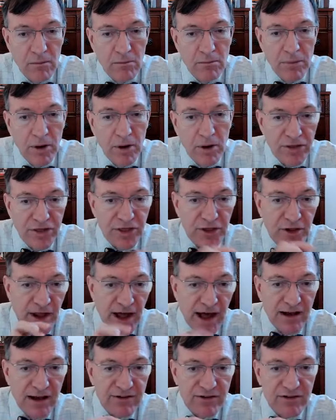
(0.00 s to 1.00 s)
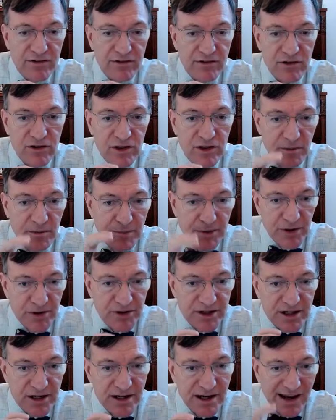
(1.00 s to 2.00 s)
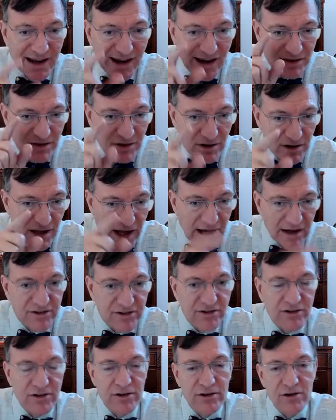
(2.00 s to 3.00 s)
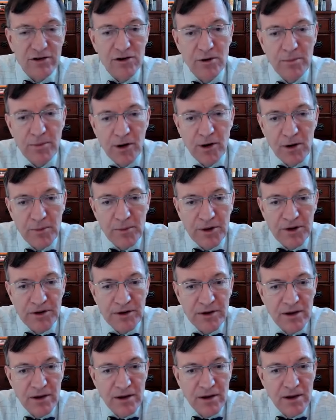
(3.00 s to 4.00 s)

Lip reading: both the locks to the building and the locks to their apartment,